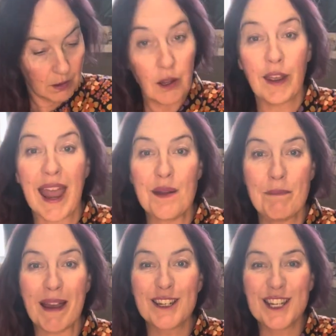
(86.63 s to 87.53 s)
Okay,
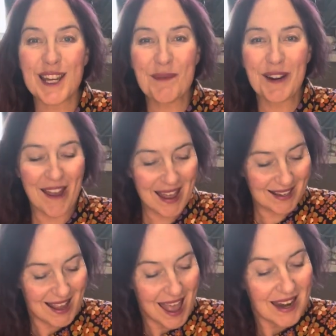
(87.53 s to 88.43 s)
back to Gemini.
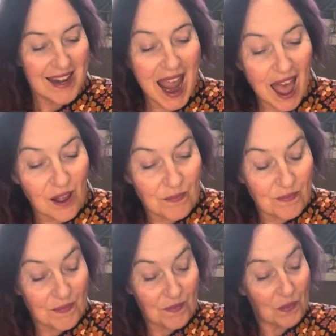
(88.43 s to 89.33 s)
Now,
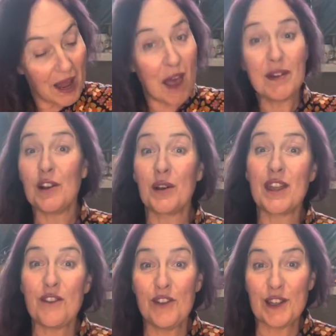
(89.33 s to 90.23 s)
we're having a look
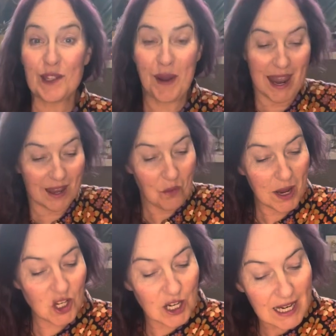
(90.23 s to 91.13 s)
at the first week,
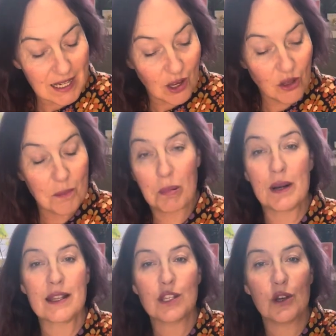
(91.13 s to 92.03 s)
which is the
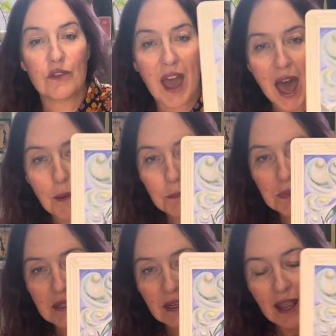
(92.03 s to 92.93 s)
Prince of
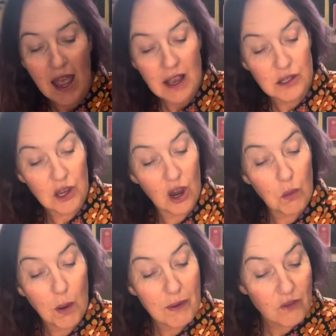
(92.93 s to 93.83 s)
Cups. So
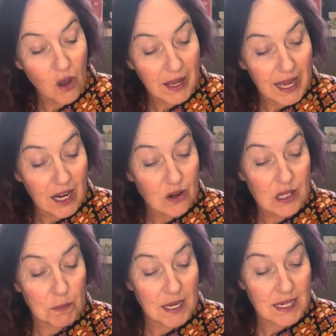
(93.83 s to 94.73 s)
what we've got here
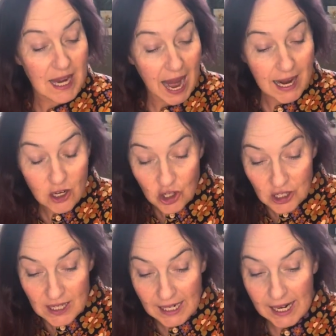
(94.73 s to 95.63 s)
is
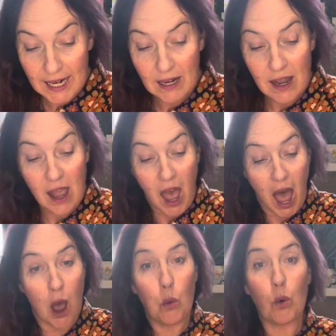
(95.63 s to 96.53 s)
potentially
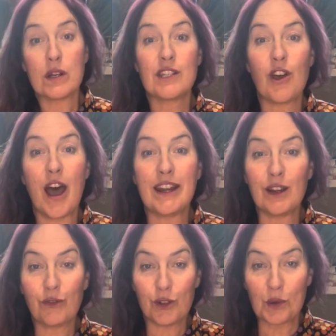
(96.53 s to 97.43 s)
a water sign
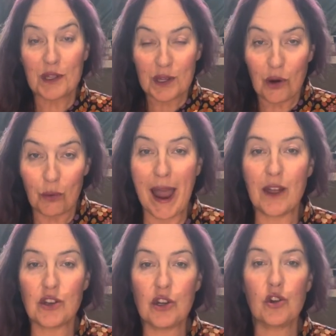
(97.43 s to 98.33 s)
influence
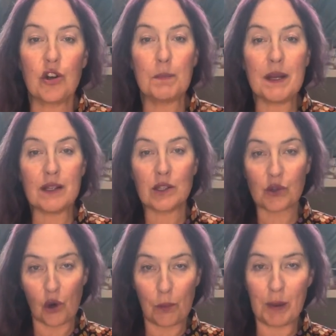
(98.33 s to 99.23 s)
around you. Could be
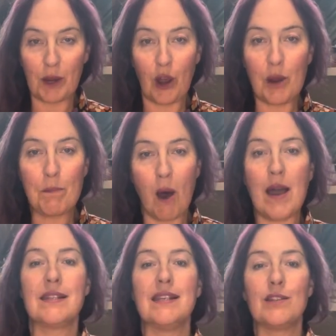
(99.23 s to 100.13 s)
Scorpio,
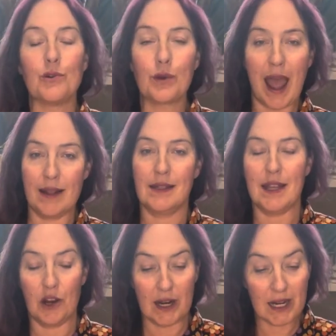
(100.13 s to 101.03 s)
Pisces, or
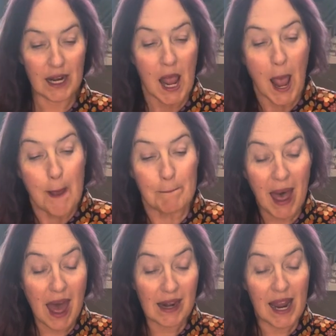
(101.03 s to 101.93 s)
Cancerian,
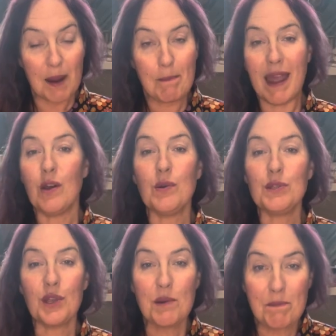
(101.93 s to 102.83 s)
but it may
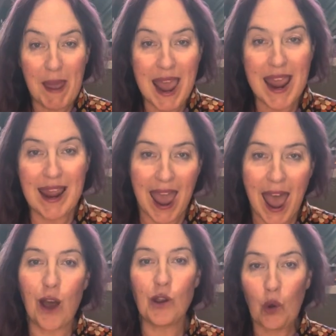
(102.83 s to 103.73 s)
also be
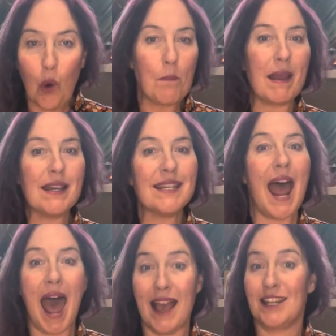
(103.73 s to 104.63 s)
how you're meant
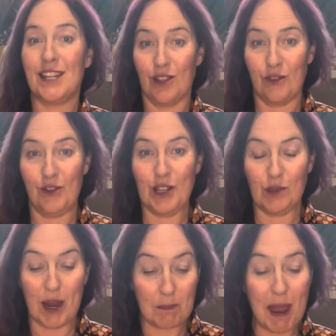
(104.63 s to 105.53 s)
to act in the first
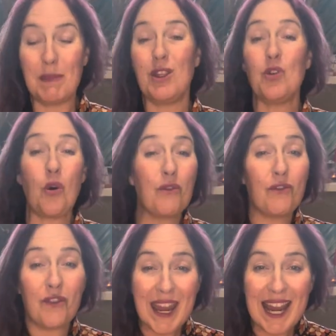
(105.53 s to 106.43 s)
week. Maybe you're
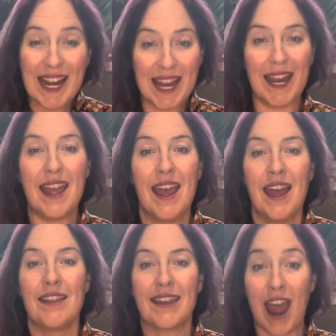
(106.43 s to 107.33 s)
feeling
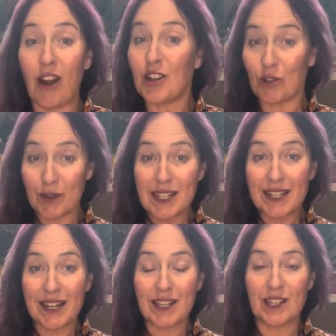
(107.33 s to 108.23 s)
the
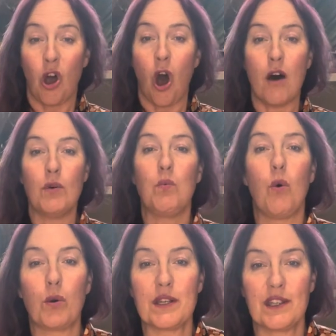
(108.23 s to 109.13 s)
characteristics of a
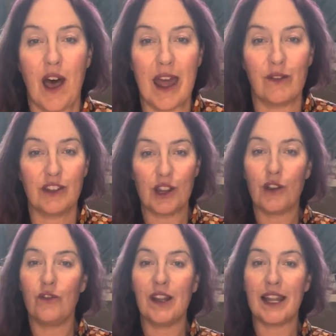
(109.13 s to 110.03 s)
water sign. So you're
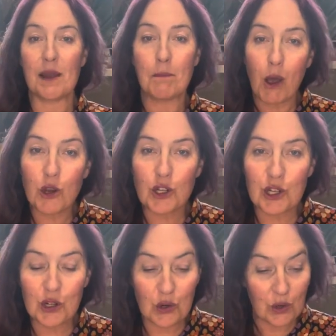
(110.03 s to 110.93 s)
feeling
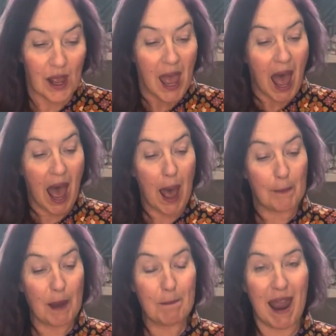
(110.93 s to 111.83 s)
emotional,
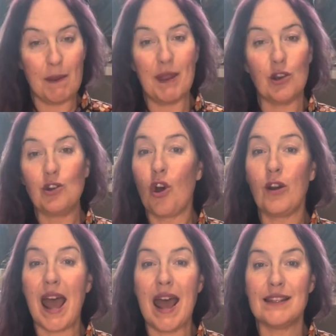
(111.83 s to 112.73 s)
and maybe you're
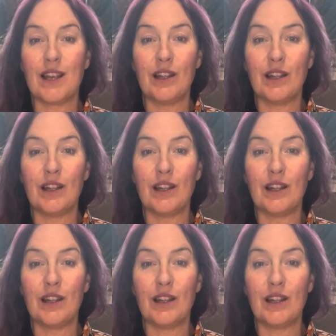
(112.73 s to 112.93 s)
not as